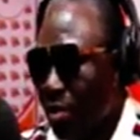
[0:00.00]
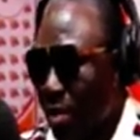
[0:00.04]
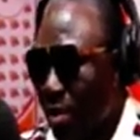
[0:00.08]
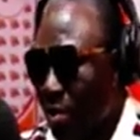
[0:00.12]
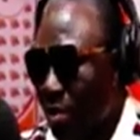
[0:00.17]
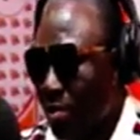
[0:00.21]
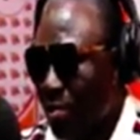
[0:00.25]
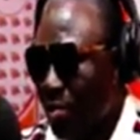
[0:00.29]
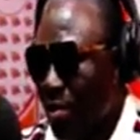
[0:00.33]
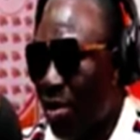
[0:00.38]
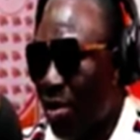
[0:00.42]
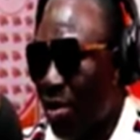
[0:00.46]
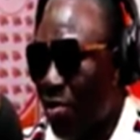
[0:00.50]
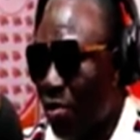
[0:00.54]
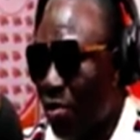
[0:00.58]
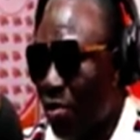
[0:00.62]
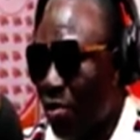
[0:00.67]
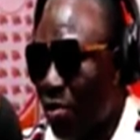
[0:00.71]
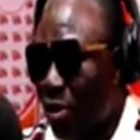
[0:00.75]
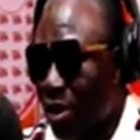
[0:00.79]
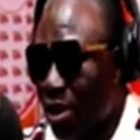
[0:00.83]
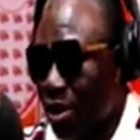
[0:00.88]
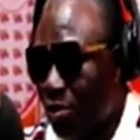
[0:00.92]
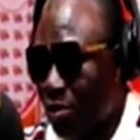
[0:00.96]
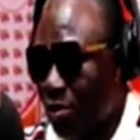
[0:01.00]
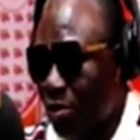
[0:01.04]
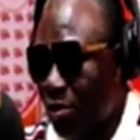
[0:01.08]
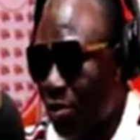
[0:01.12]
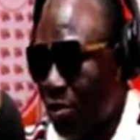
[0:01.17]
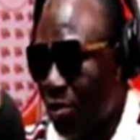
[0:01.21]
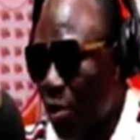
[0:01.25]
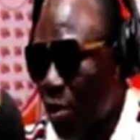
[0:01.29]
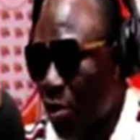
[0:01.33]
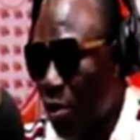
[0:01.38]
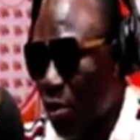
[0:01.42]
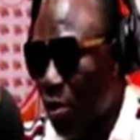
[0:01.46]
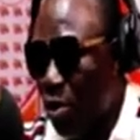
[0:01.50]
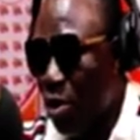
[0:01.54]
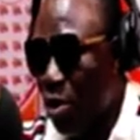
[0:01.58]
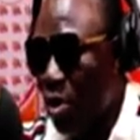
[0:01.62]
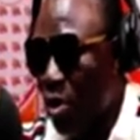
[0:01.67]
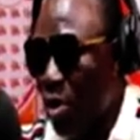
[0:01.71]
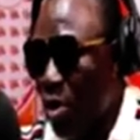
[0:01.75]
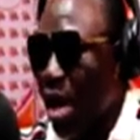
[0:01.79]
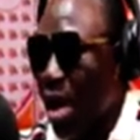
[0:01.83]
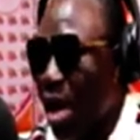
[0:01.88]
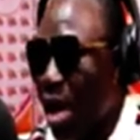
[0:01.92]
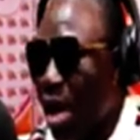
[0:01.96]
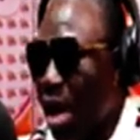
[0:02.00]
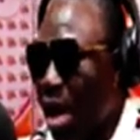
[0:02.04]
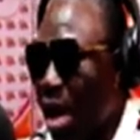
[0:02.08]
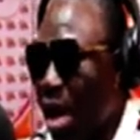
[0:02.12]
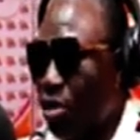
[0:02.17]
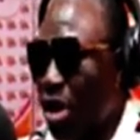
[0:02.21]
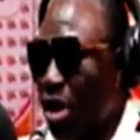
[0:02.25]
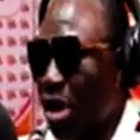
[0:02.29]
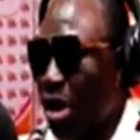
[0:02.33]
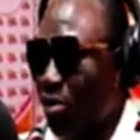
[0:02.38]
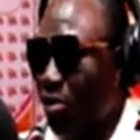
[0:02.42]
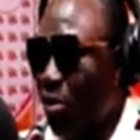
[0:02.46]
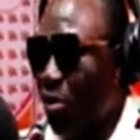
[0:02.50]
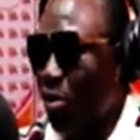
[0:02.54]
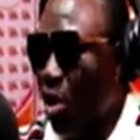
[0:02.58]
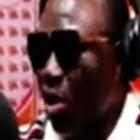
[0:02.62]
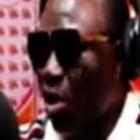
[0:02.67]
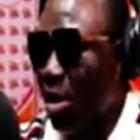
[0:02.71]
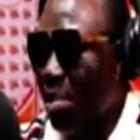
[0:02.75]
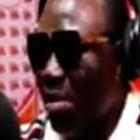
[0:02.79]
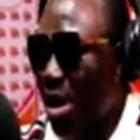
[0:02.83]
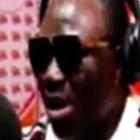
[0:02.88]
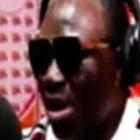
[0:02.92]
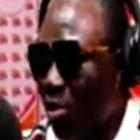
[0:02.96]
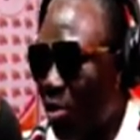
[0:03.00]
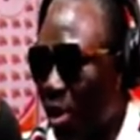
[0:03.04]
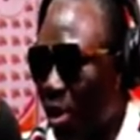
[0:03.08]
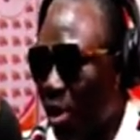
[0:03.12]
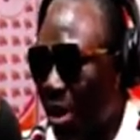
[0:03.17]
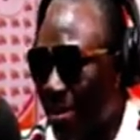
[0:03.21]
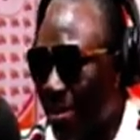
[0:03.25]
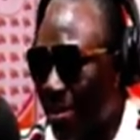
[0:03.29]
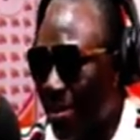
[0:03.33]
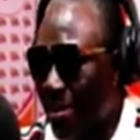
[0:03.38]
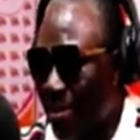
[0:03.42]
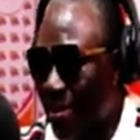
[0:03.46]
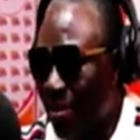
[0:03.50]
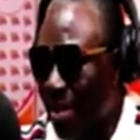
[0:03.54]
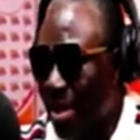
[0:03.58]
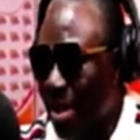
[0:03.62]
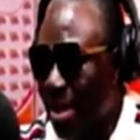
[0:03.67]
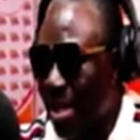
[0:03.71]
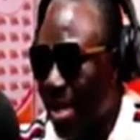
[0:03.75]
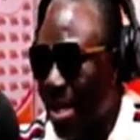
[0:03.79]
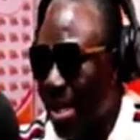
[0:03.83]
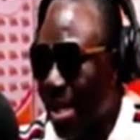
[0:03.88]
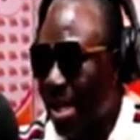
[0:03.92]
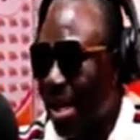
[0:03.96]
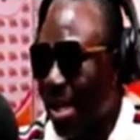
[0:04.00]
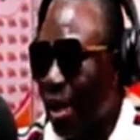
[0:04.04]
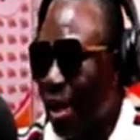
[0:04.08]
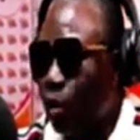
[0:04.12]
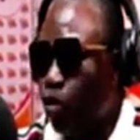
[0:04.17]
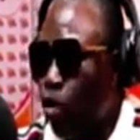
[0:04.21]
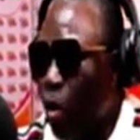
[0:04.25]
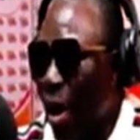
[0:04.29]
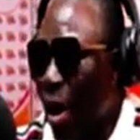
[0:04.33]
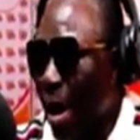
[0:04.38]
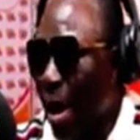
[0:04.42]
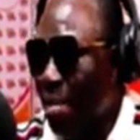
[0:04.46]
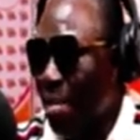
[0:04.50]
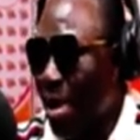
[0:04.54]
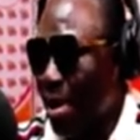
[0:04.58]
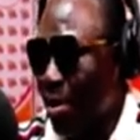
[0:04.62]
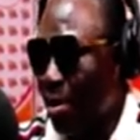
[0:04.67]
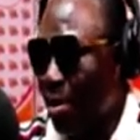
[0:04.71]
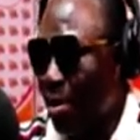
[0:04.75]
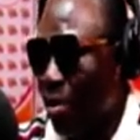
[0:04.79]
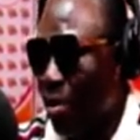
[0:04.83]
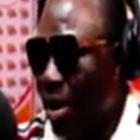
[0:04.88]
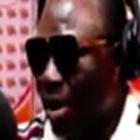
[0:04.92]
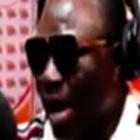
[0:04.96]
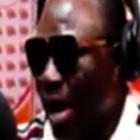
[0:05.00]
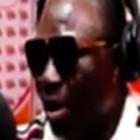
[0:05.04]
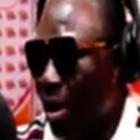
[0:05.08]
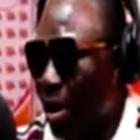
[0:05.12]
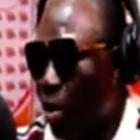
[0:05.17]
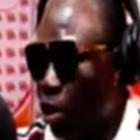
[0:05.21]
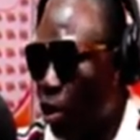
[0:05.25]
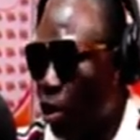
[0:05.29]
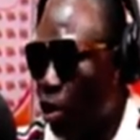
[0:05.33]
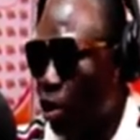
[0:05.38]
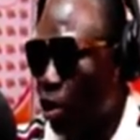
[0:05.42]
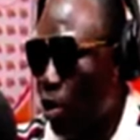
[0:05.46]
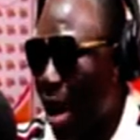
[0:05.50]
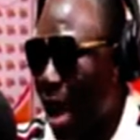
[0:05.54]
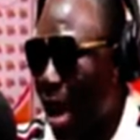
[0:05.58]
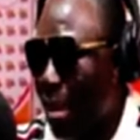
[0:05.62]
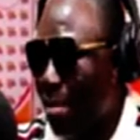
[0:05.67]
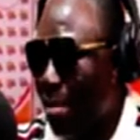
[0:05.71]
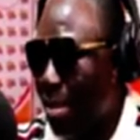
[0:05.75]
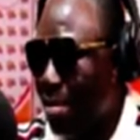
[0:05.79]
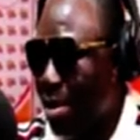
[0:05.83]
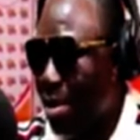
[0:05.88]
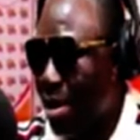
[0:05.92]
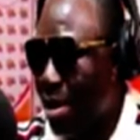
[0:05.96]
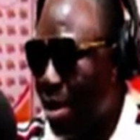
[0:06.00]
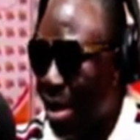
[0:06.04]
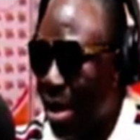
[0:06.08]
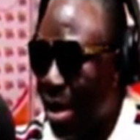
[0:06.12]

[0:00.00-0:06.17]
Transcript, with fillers: five forty-four. I was not four, maybe four lines. No, Kitwabi, Okano, be so Abbey.